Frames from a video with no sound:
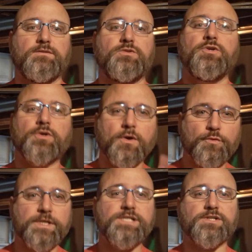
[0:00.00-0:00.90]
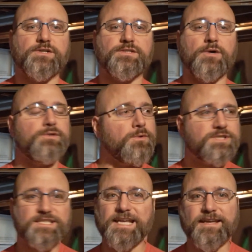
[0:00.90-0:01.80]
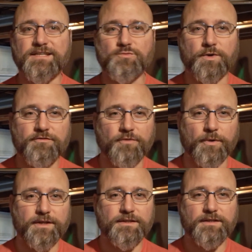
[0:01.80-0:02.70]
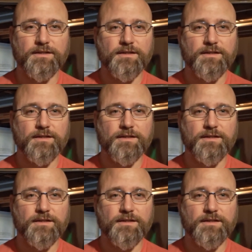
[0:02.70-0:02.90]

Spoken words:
Do your own research, though. Don't just take his word for it.